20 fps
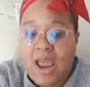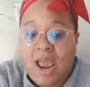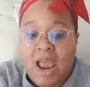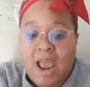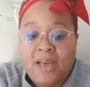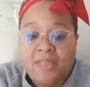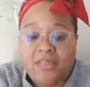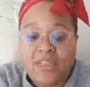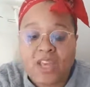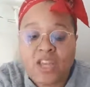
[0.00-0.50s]

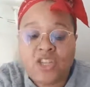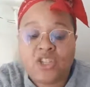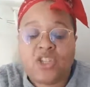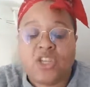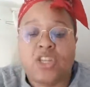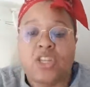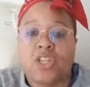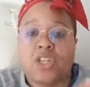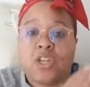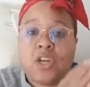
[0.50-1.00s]
and then
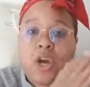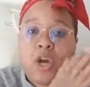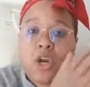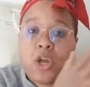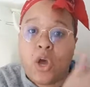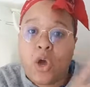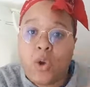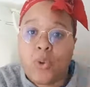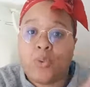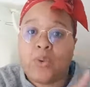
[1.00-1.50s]
just start
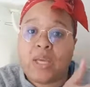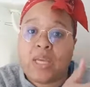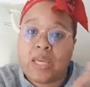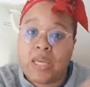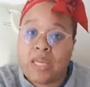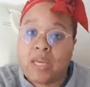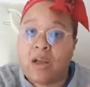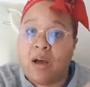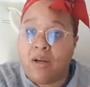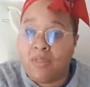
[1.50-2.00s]
honing
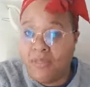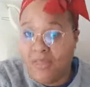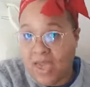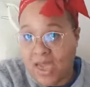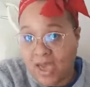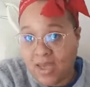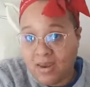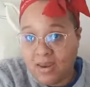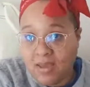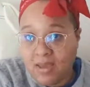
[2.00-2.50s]
in on
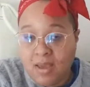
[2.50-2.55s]
that.